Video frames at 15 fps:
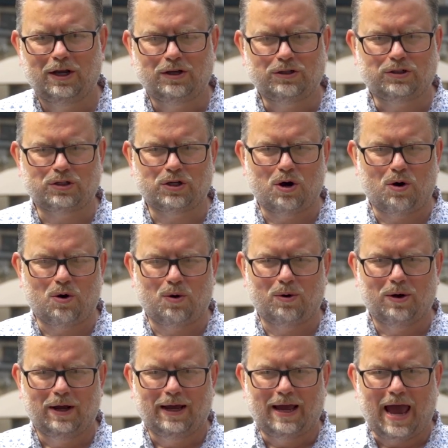
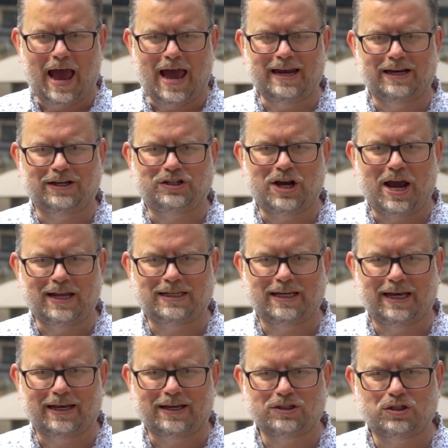so
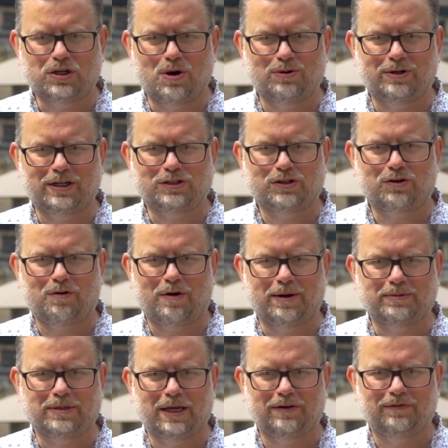energetic, so
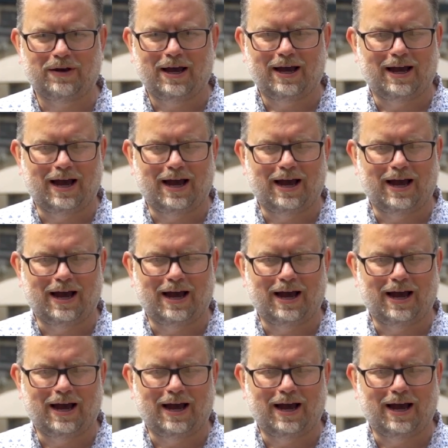descriptive,